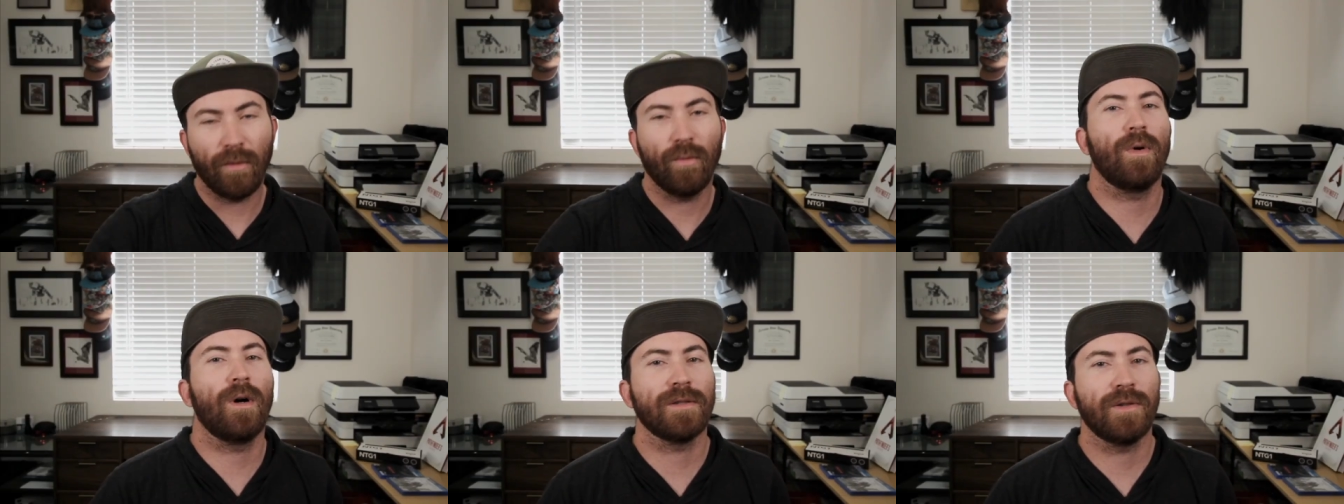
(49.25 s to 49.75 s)

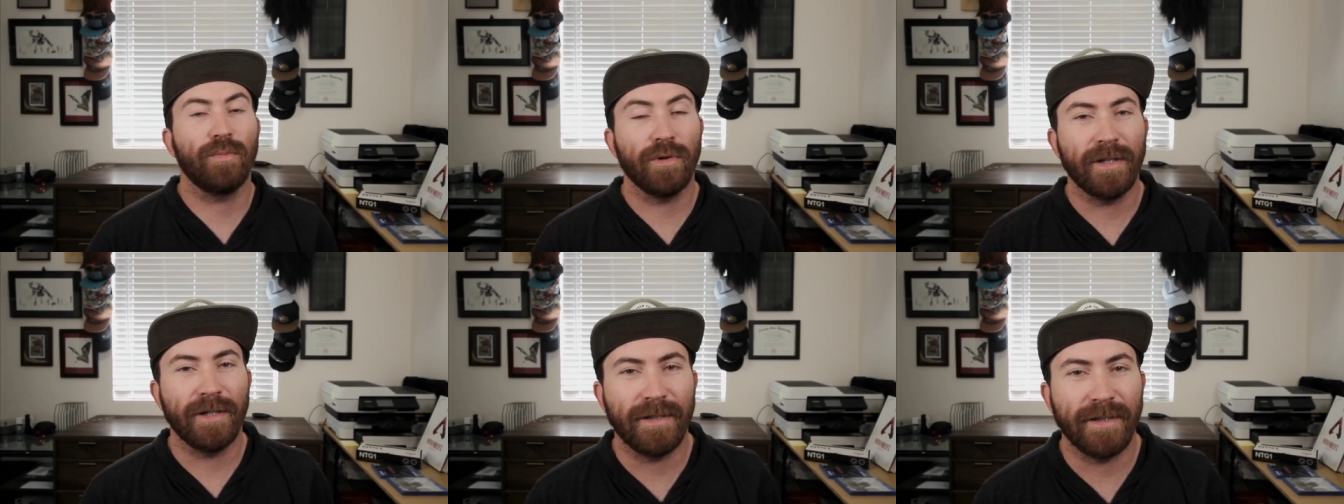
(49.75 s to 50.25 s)
want to
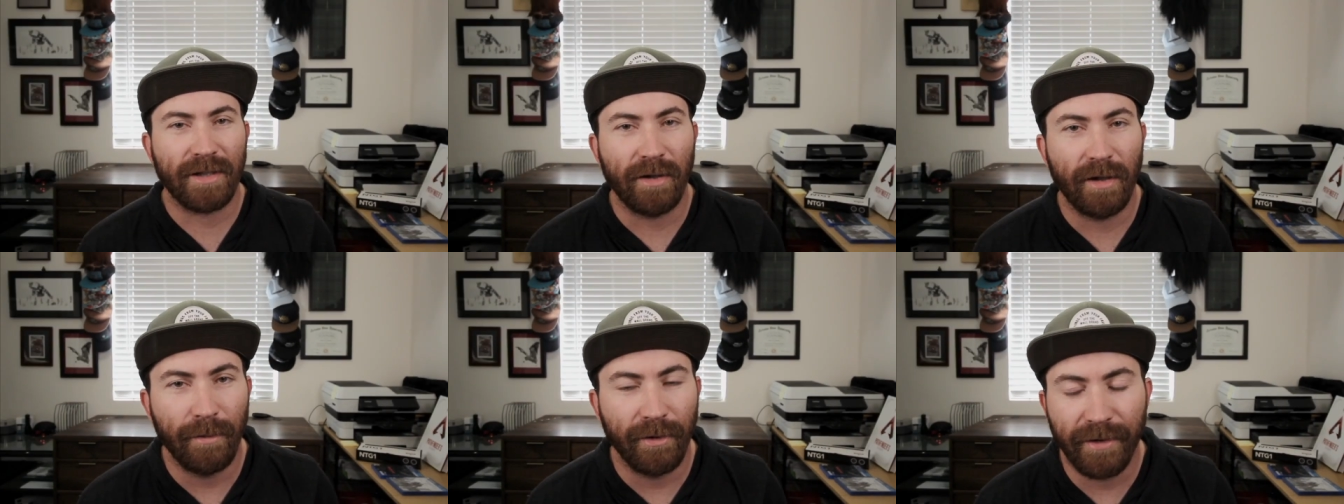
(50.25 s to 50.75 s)
put in a
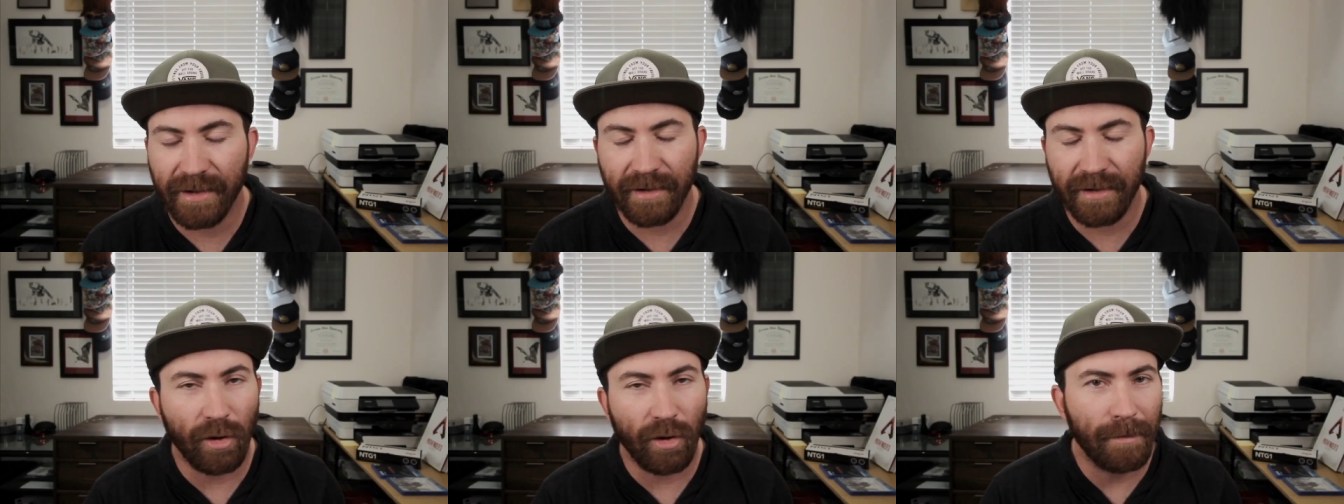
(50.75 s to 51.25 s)
disclaimer. This
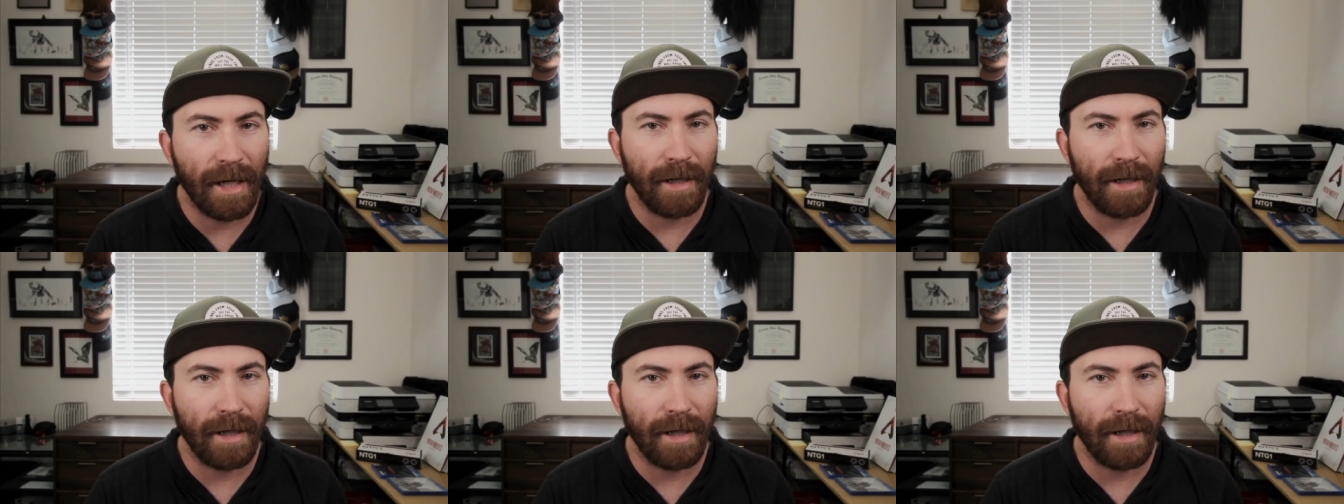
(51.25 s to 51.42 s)
is all my